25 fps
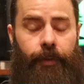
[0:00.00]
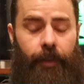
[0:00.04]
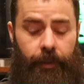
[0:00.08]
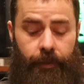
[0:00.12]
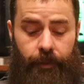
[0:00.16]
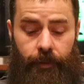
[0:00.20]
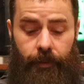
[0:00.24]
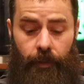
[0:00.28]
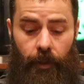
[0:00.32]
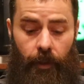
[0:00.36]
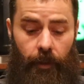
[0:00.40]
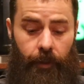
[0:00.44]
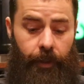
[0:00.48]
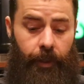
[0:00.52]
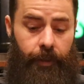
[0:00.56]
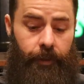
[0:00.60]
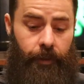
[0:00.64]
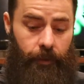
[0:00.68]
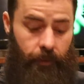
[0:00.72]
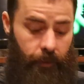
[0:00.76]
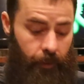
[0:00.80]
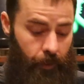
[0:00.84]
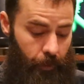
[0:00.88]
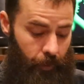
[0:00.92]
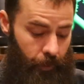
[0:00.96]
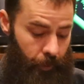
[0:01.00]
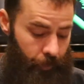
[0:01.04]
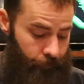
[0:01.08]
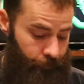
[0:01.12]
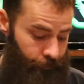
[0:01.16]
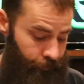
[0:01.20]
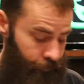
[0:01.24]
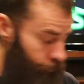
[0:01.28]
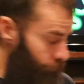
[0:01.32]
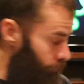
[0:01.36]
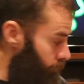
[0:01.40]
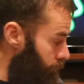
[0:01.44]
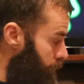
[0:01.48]
that's unnecessary.
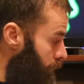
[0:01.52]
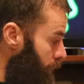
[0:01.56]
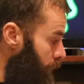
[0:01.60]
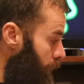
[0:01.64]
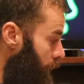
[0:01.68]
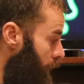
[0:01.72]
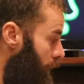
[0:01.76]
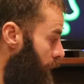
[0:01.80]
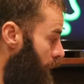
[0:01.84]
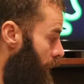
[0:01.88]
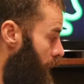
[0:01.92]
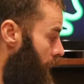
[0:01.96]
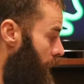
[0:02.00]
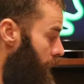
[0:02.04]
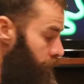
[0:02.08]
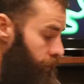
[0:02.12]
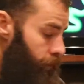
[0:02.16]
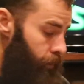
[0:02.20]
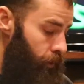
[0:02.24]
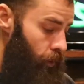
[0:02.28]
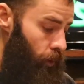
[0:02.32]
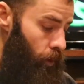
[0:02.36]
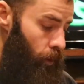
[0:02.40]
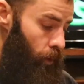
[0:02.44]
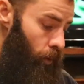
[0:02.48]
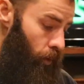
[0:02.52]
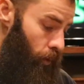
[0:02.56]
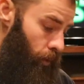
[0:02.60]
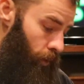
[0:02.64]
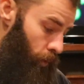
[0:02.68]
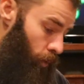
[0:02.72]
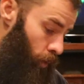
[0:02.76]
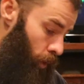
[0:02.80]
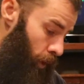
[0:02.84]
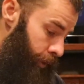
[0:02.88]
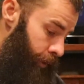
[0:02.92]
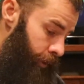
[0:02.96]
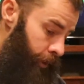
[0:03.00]
So the
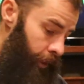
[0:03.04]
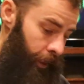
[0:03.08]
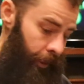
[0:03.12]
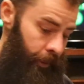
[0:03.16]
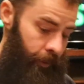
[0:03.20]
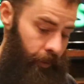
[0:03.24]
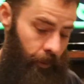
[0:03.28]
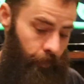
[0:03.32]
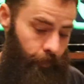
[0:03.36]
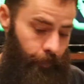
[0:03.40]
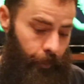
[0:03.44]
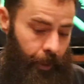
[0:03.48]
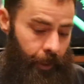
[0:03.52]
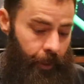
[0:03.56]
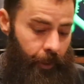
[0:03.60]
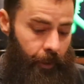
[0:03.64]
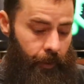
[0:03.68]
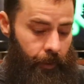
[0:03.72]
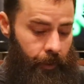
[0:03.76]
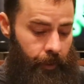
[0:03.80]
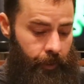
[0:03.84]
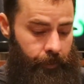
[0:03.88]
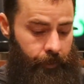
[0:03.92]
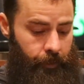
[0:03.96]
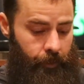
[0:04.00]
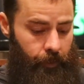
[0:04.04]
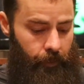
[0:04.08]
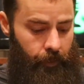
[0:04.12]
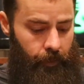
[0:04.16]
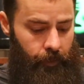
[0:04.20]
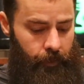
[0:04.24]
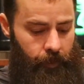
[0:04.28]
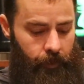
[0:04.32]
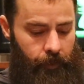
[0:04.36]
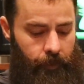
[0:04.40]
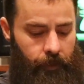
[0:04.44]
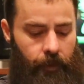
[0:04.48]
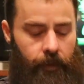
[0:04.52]
one change I'm making is,
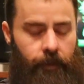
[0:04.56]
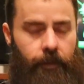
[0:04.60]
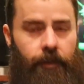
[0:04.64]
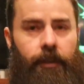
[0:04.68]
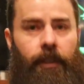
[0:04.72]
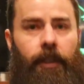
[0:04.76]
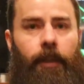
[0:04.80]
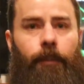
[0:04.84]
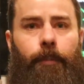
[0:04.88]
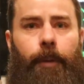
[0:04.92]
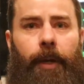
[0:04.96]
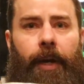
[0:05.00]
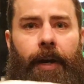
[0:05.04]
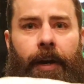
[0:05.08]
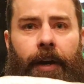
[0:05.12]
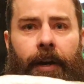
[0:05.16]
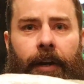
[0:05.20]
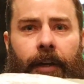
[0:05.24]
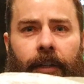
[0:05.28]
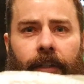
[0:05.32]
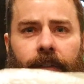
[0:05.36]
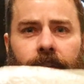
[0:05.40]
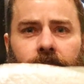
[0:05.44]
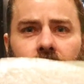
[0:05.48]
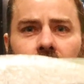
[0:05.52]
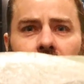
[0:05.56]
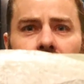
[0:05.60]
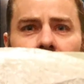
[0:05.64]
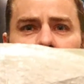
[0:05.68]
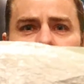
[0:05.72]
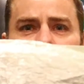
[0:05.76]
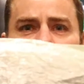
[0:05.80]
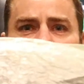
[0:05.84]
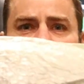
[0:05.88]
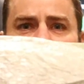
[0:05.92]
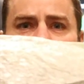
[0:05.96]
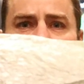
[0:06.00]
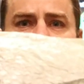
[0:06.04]
this is a Z-Packs.
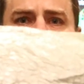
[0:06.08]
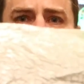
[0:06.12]
It's